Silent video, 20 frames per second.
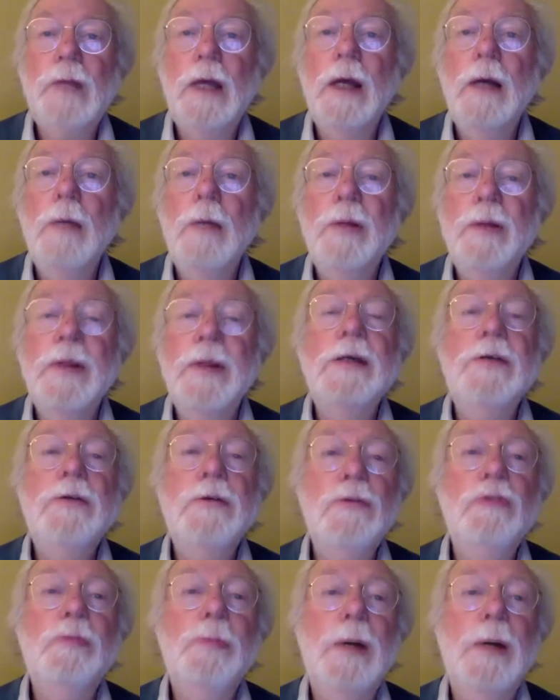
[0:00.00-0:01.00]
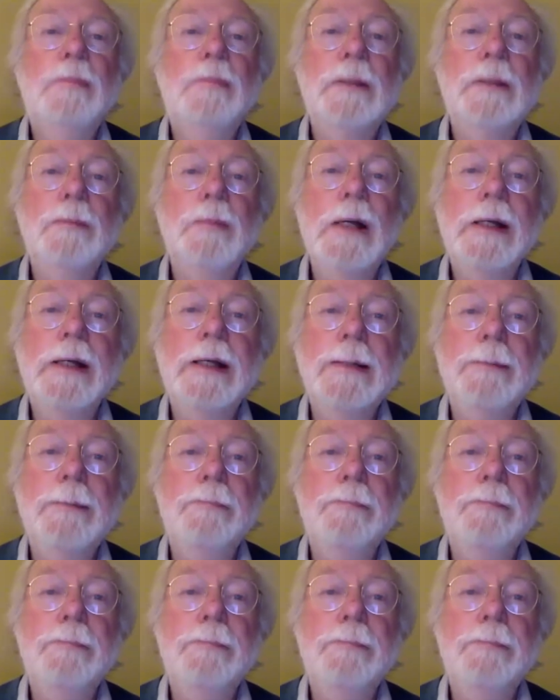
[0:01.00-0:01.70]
but they use public money.